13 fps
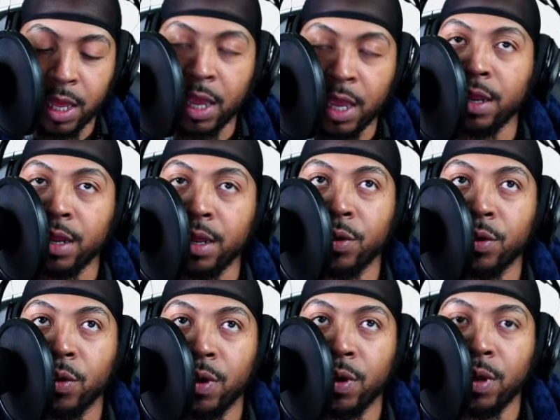And then you're
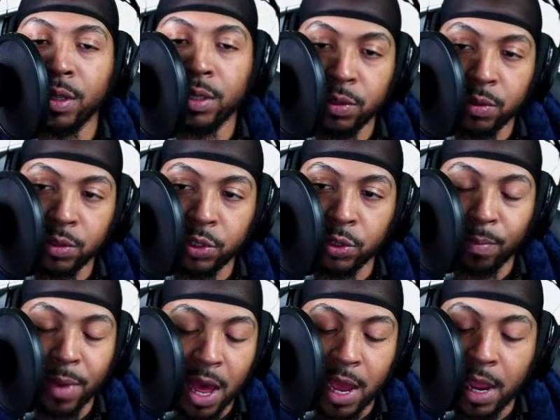going to
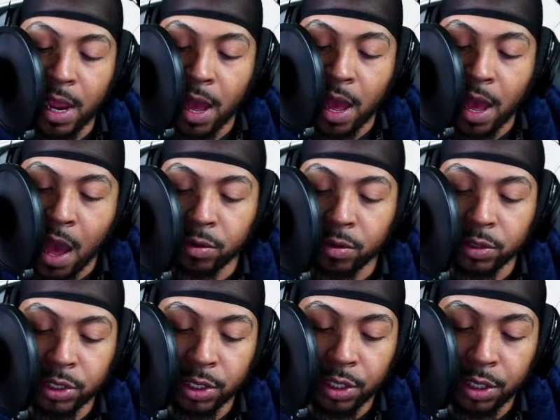buy a
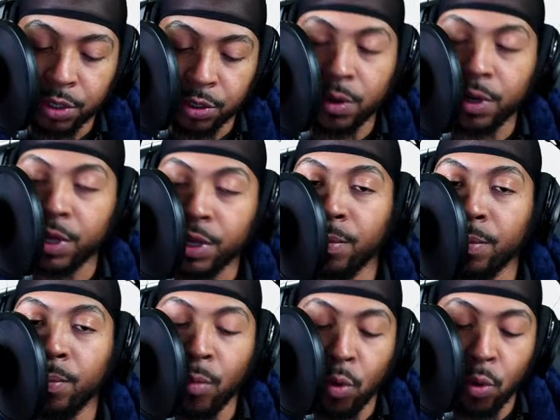house. You're going to get
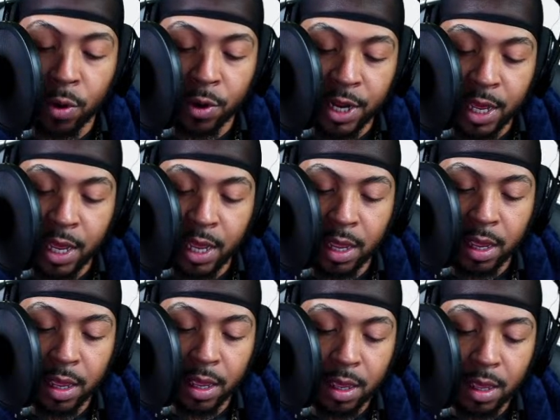more debt.
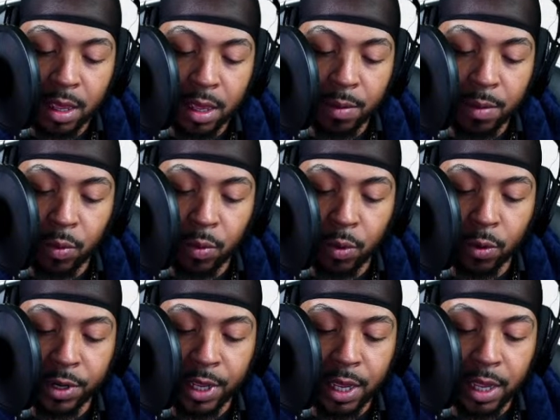
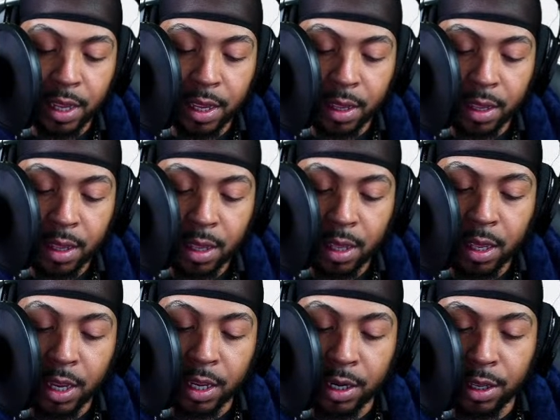
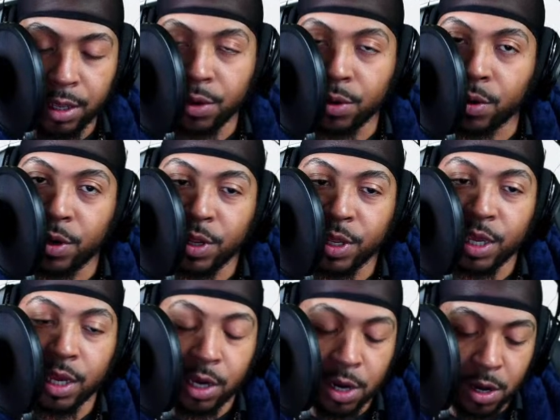And then you're going to get
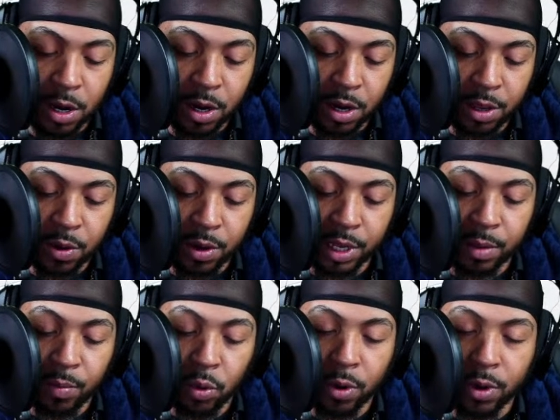a car. You're going to get
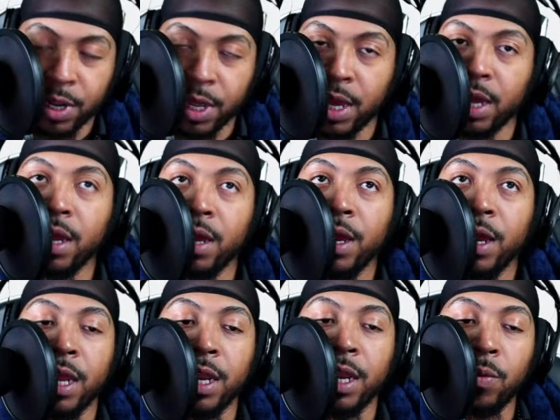more debt.
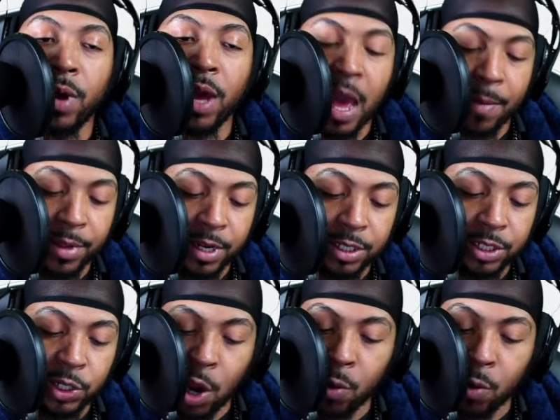And then what happened is,
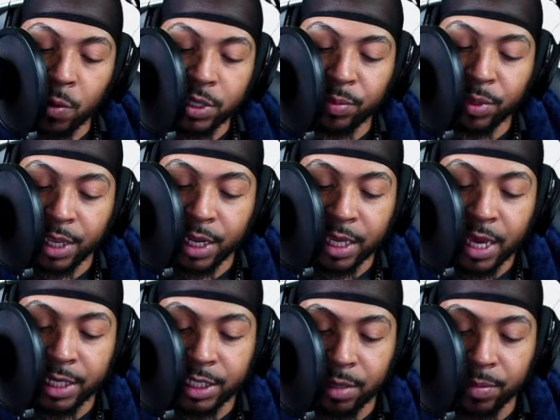you always playing a
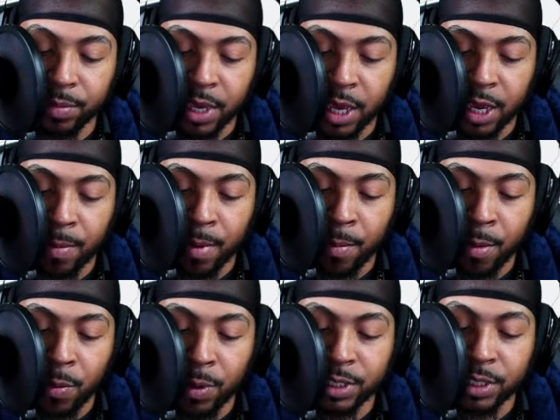catch-up game. I'm
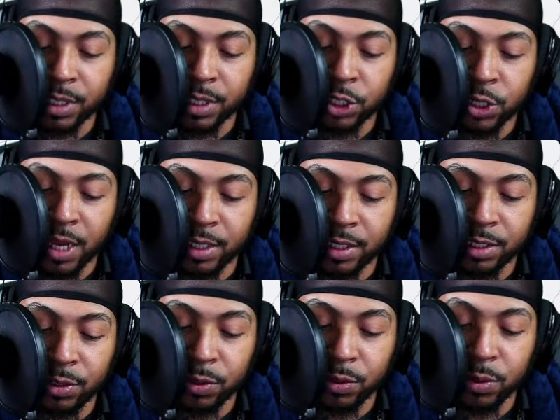always trying
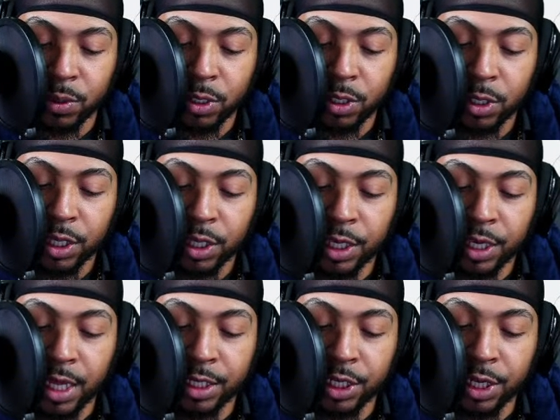to
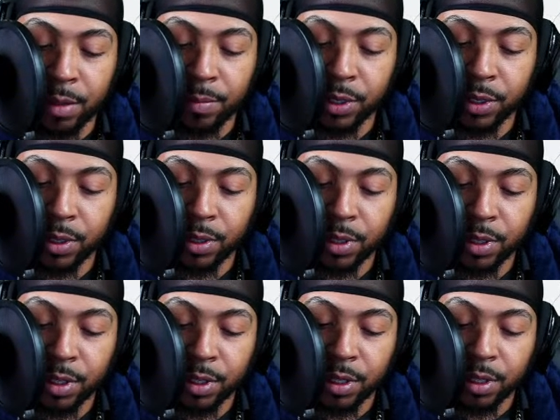catch up
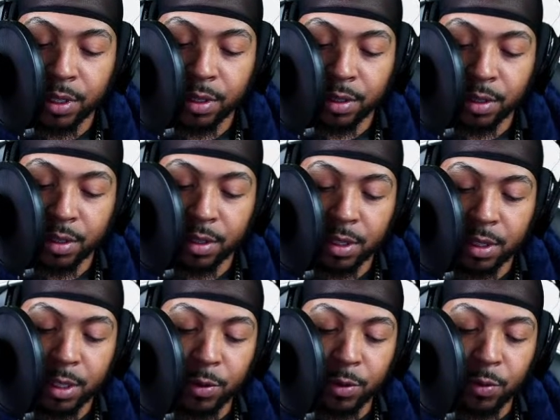
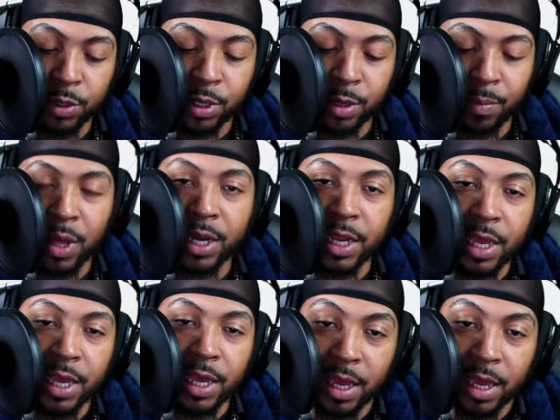with the money.